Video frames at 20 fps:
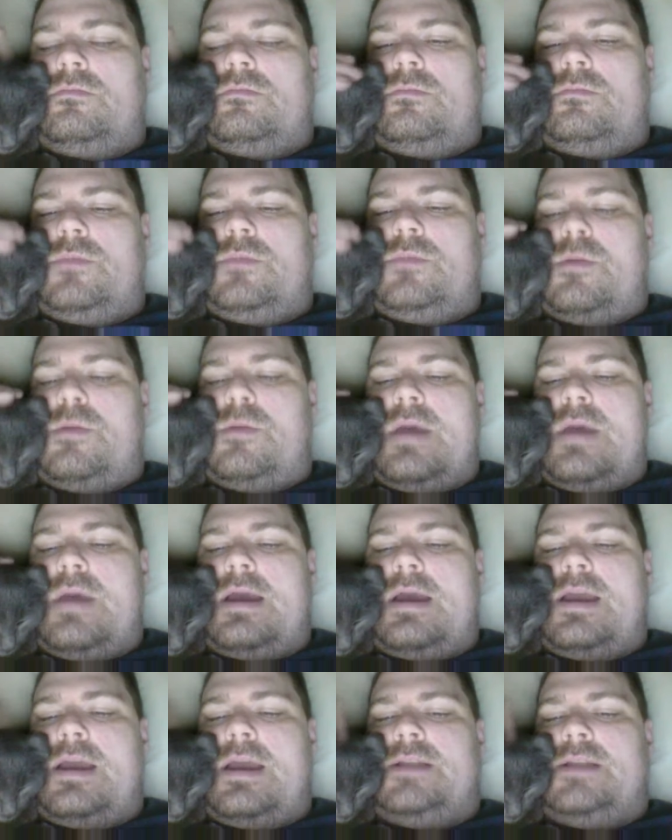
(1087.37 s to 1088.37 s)
The Matt
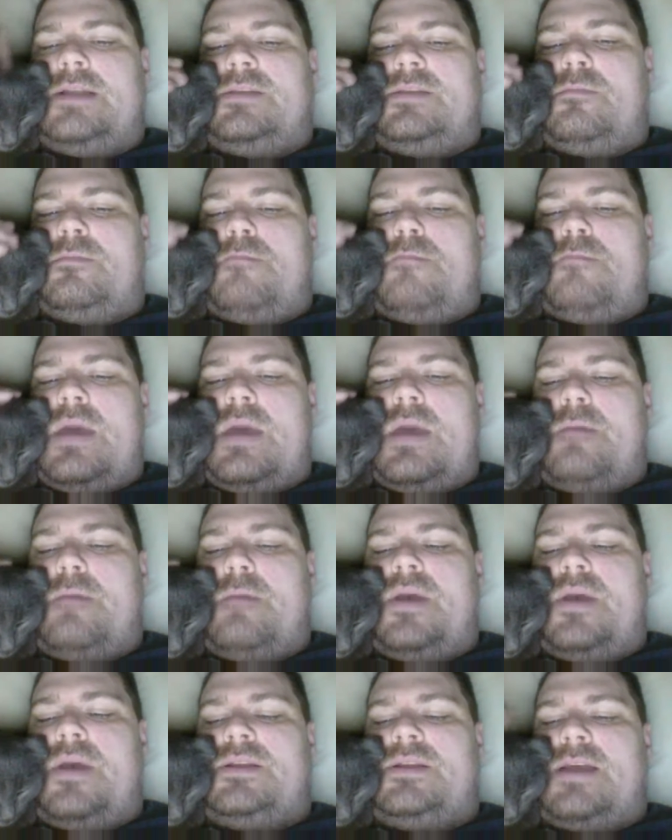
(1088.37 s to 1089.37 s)

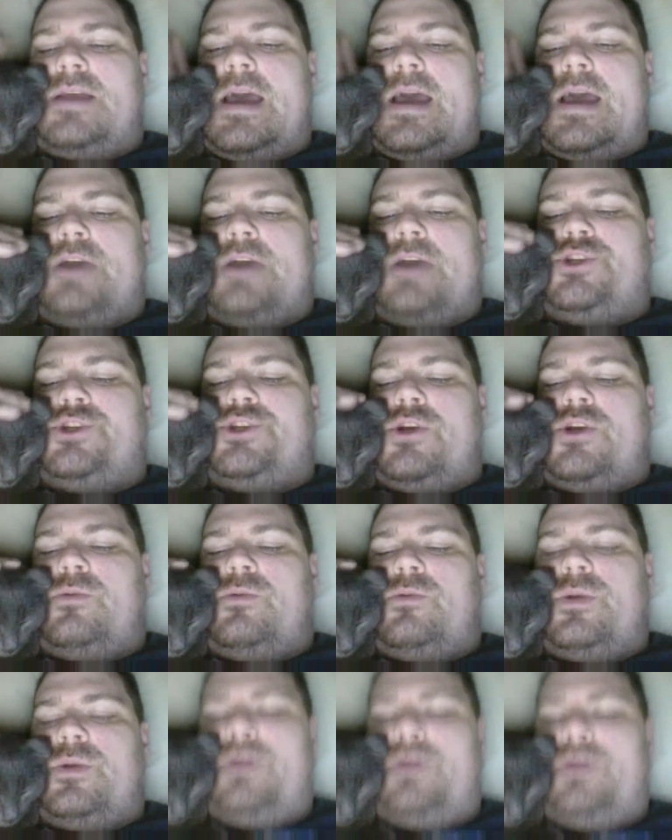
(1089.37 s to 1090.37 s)
Pets a Cat show.
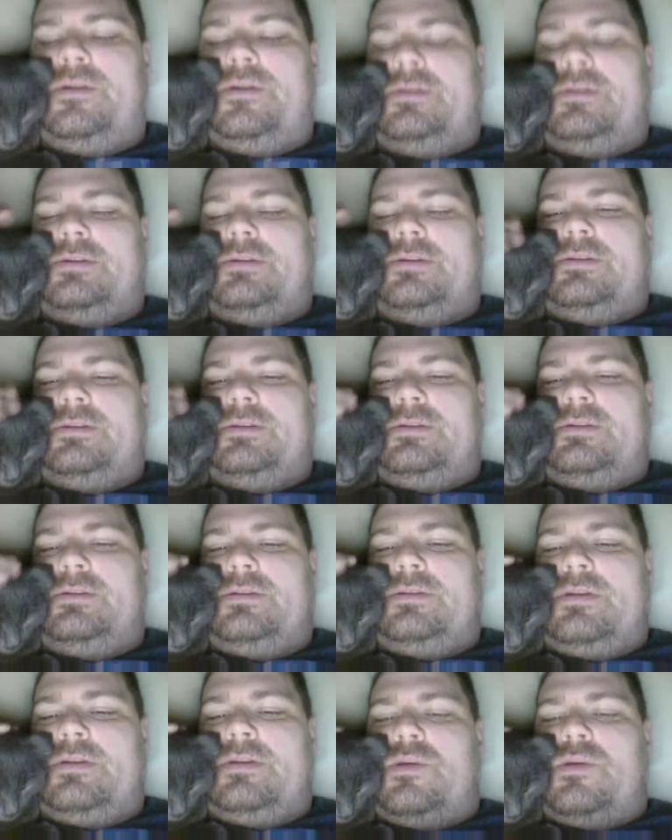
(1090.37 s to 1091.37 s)
No.
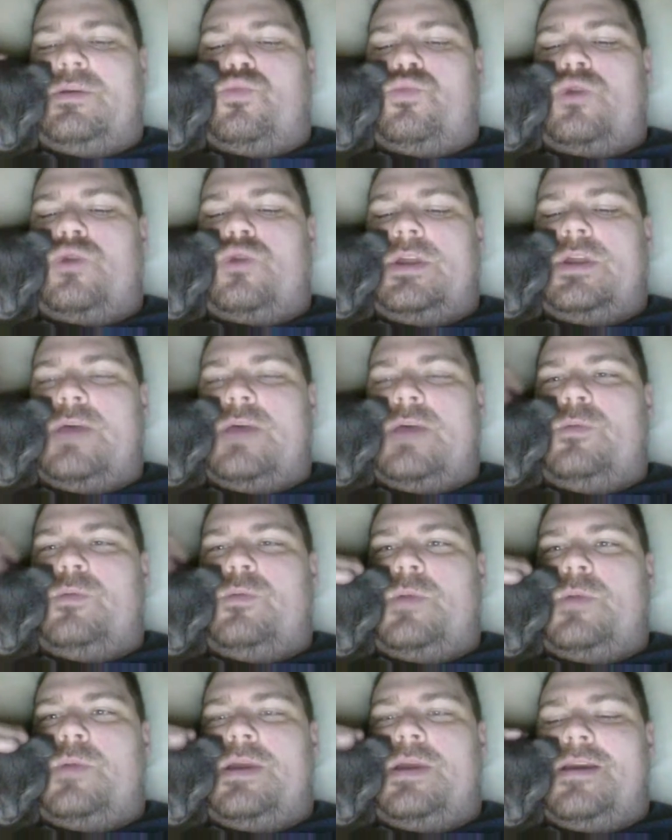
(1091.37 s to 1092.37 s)
How boring that would
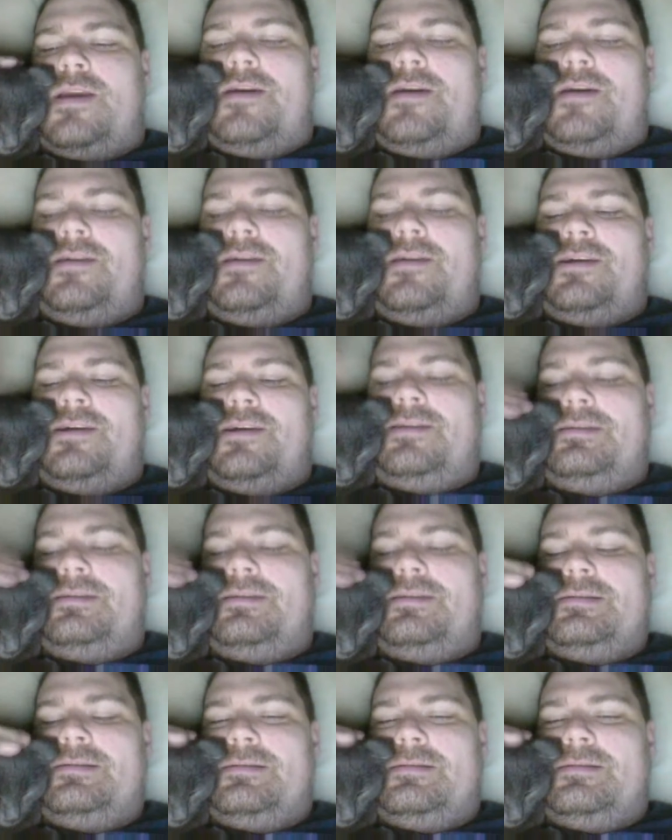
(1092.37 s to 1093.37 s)
be. No.
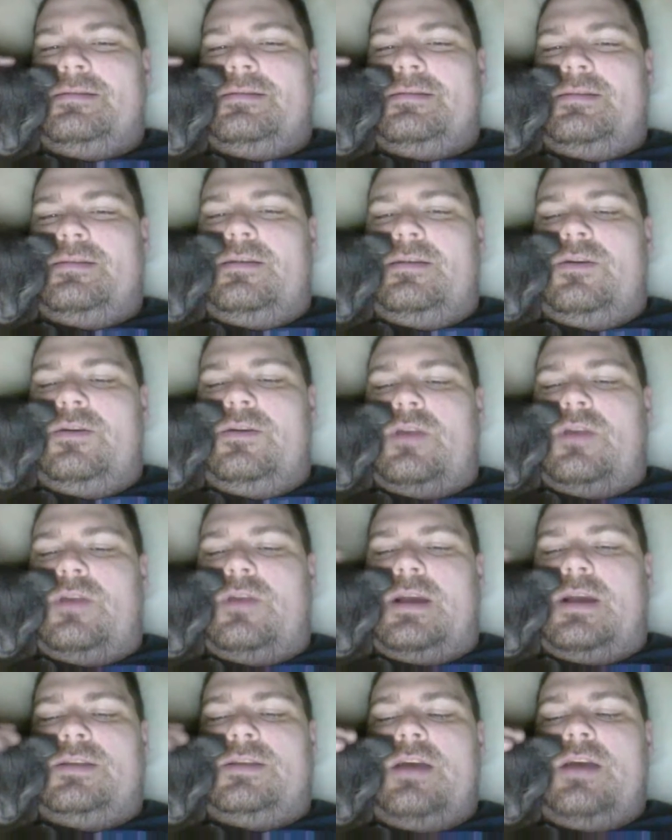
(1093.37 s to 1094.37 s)
You're like,
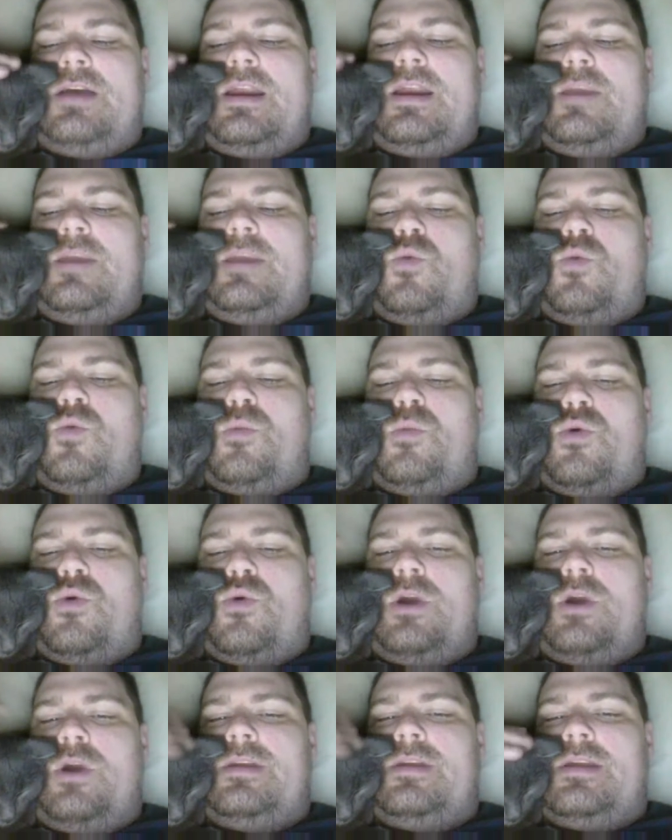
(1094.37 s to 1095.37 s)
it's not any more
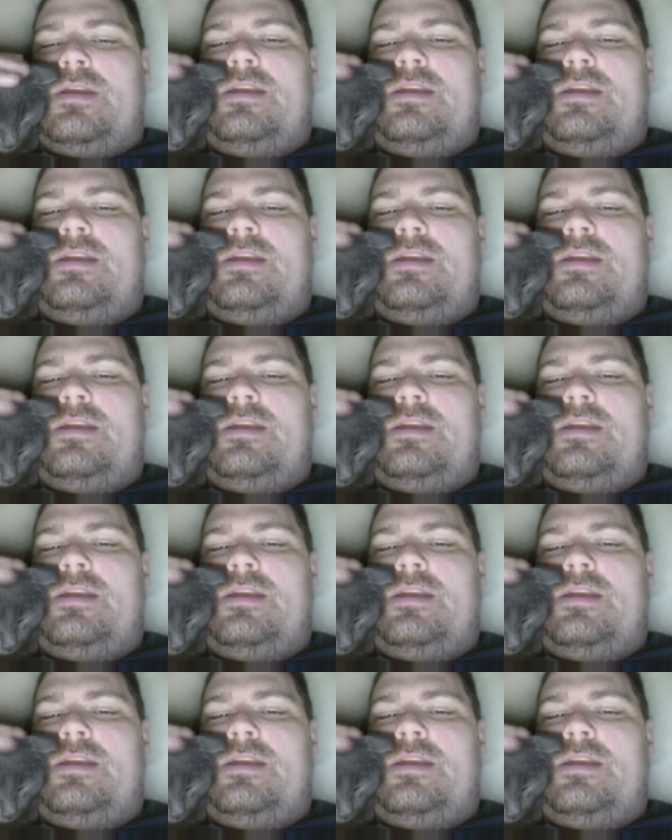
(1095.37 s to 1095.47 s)
boring than any of